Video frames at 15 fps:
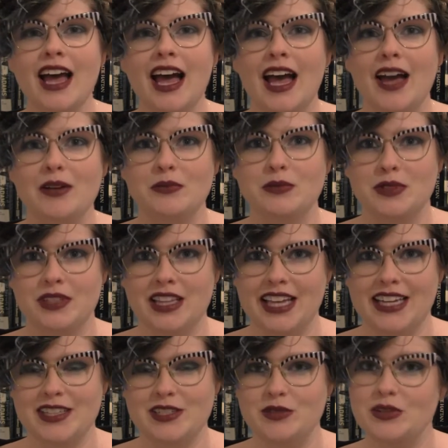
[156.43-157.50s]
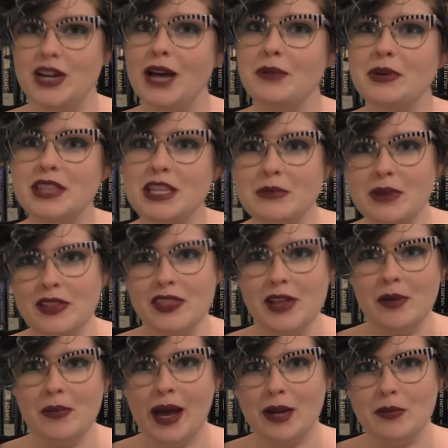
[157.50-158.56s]
I would like to not put them on
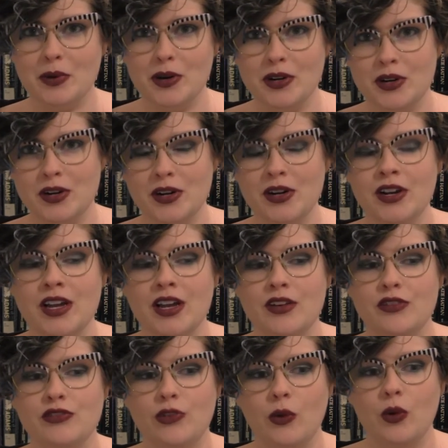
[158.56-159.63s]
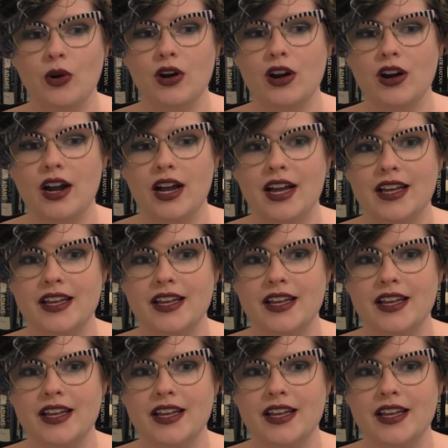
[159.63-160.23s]
a back burner for